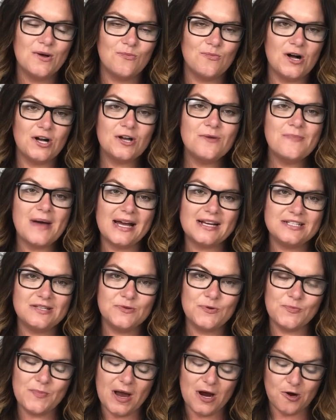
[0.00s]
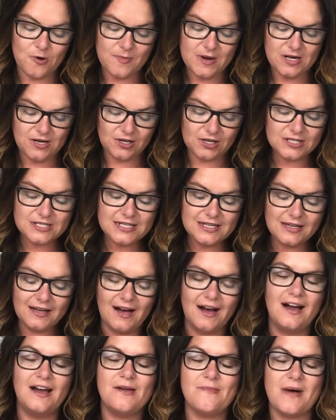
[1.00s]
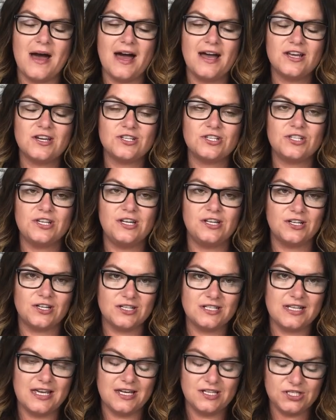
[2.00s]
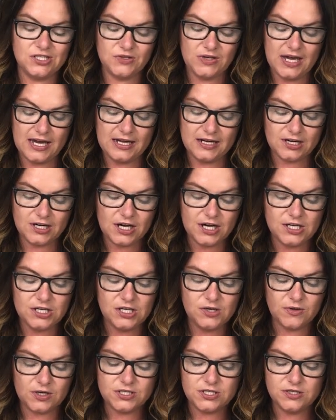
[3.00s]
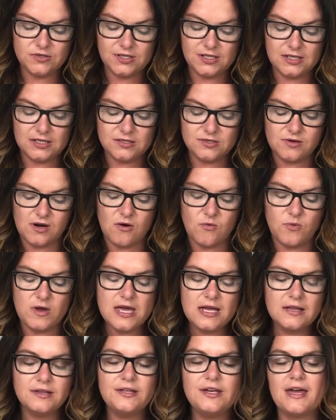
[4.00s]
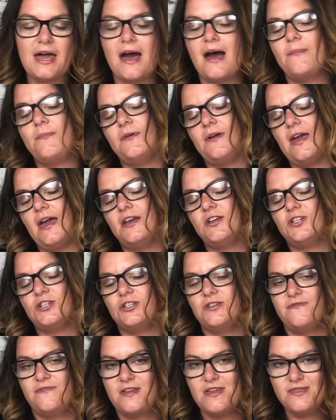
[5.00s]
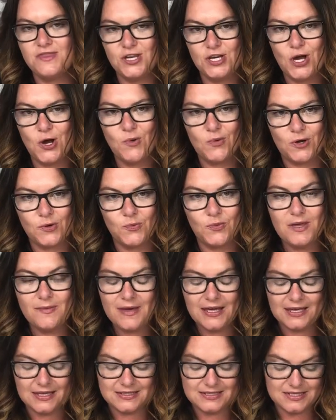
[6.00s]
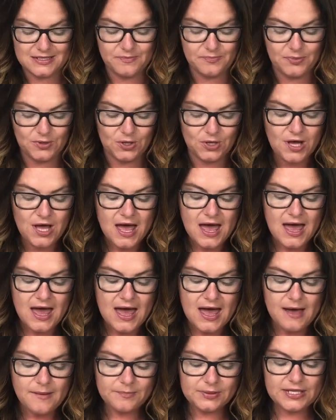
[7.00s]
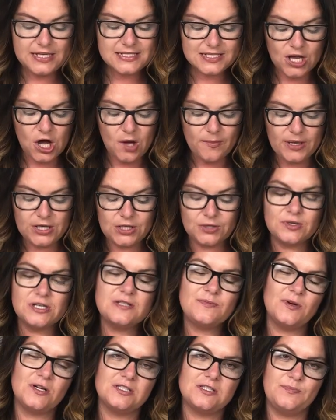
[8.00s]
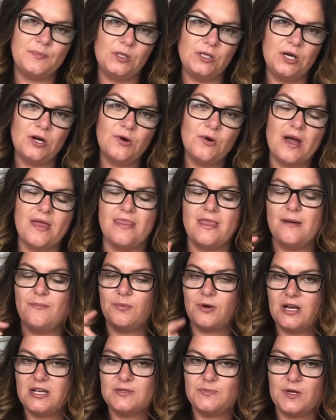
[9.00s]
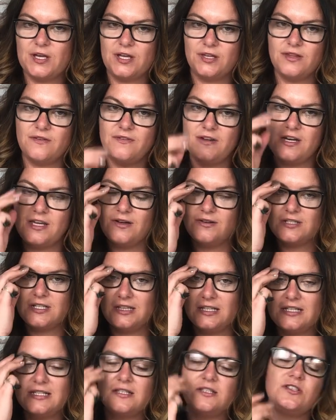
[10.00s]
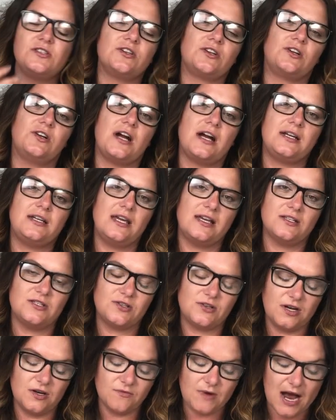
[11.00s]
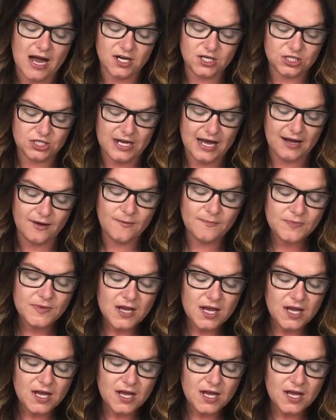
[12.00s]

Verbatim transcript: Welcome back to In-Powerment Nursing. I'm Ashley, a nurse educator, and you are tuning into our weekly application of In The Know, where we make it simple. Please comment your response below and then press play on the video to listen to the correct answer and rationale.